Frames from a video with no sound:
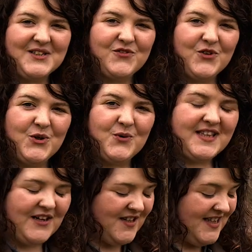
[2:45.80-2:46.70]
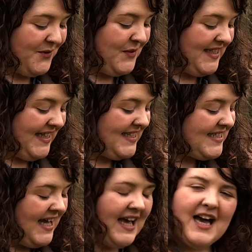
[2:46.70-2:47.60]
nearly full with everything we
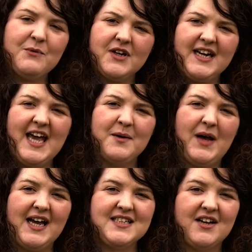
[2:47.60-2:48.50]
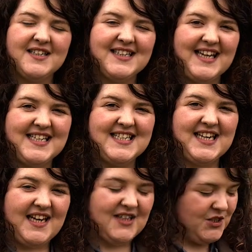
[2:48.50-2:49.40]
need and we're going to head back now to the kitchen
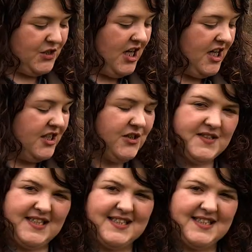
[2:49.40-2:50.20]
and I'll show you how to use